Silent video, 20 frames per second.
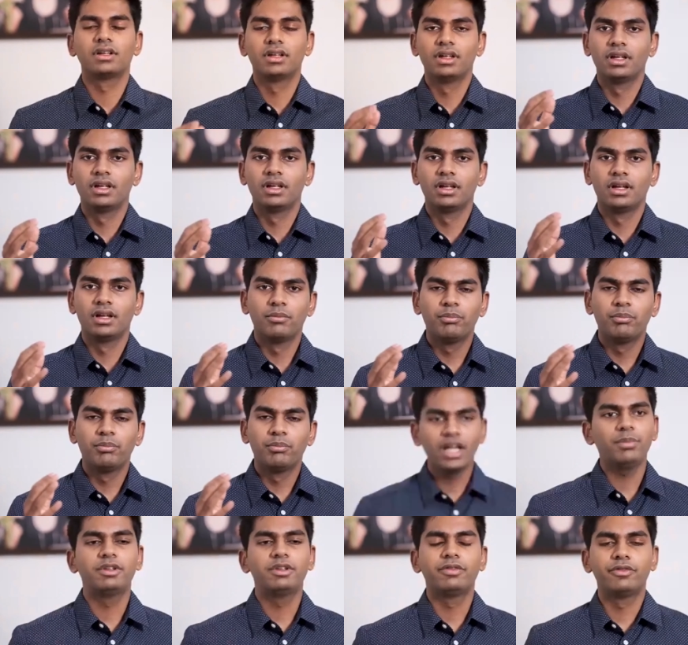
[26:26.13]
pick up the
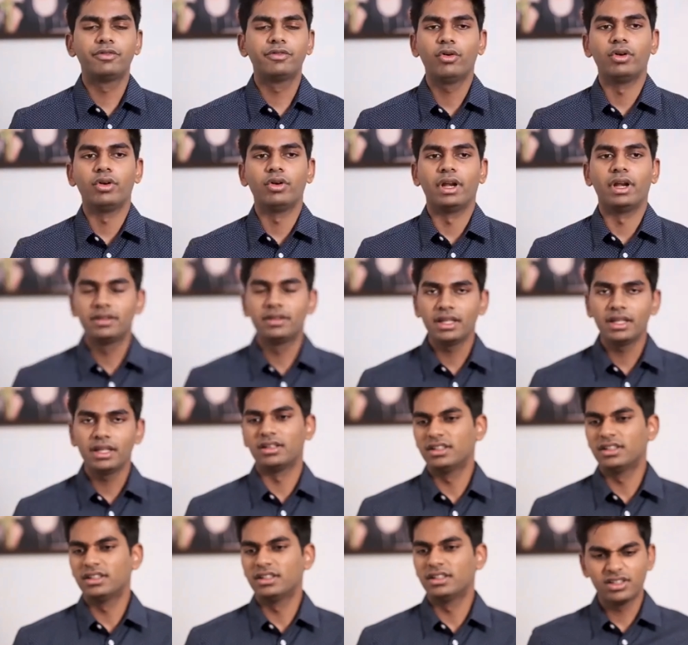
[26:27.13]
phone and think just
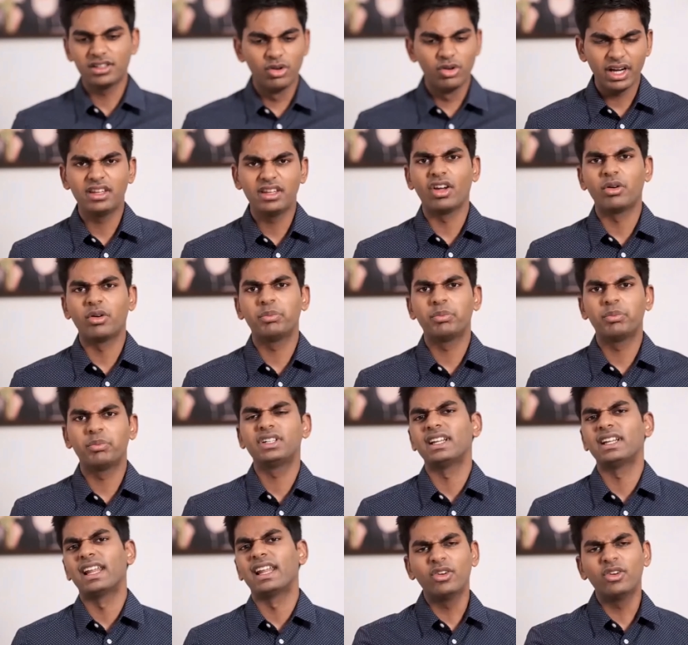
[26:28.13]
look at the opportunity like i
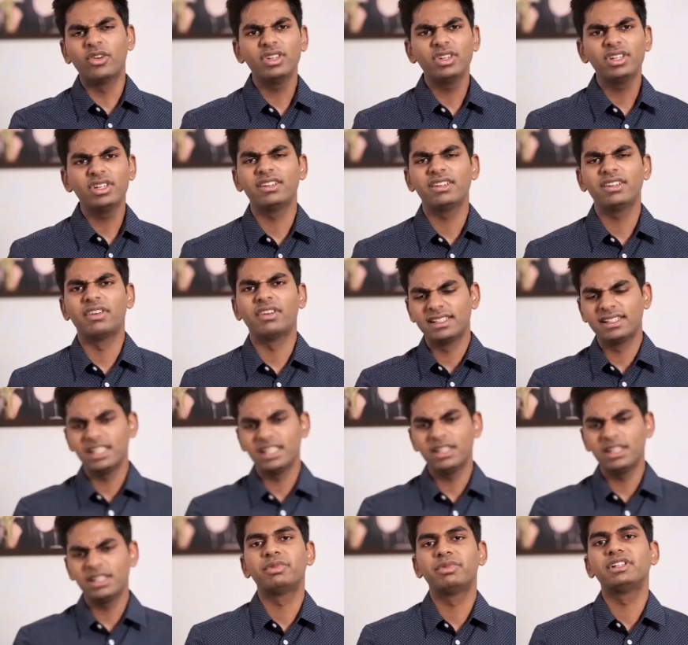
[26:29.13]
always see when i see
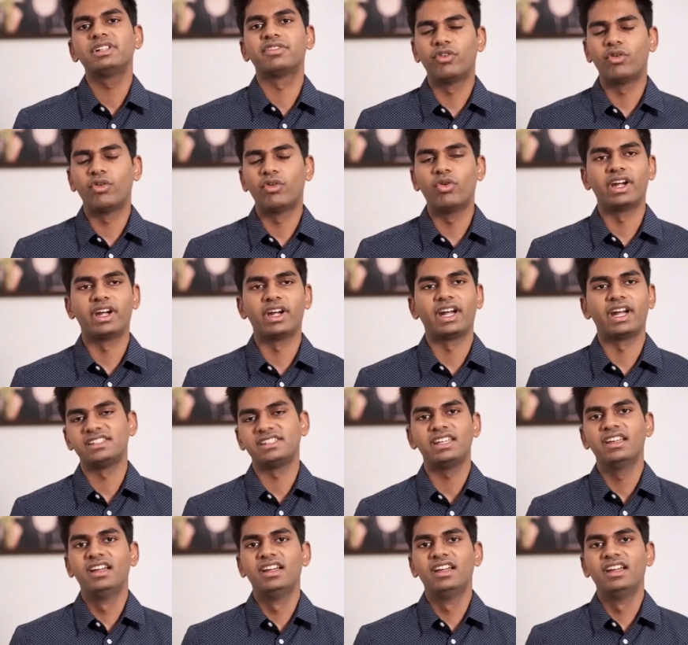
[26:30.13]
people's phone and i see